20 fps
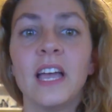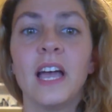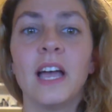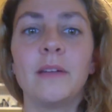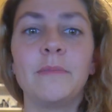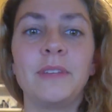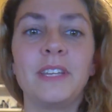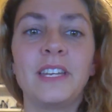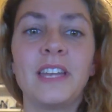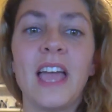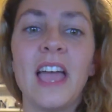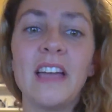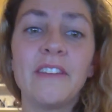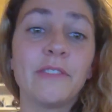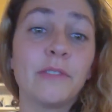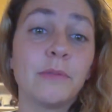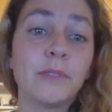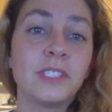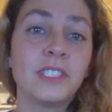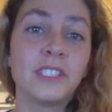I mean,
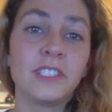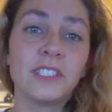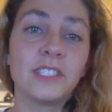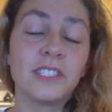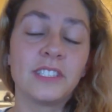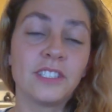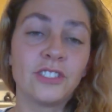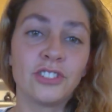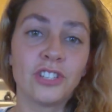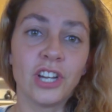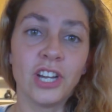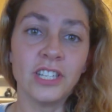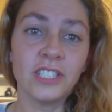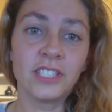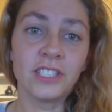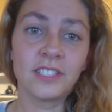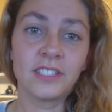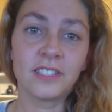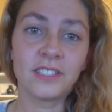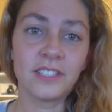everyone's
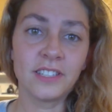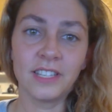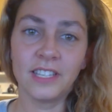just